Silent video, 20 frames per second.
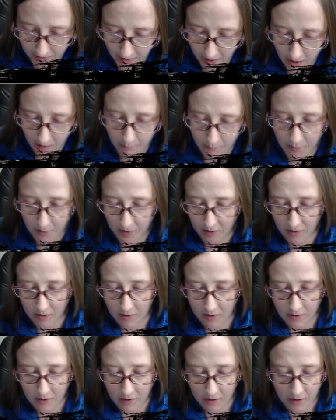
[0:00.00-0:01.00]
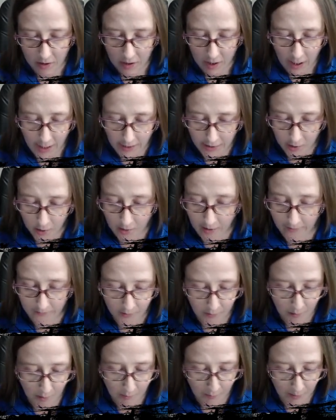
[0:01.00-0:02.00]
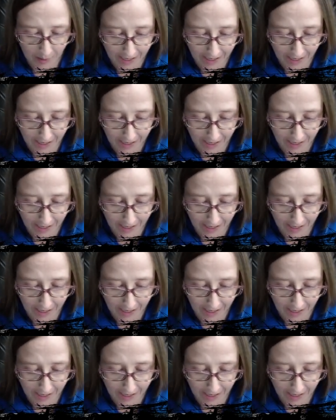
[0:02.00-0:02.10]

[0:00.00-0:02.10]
up. And you don't have to put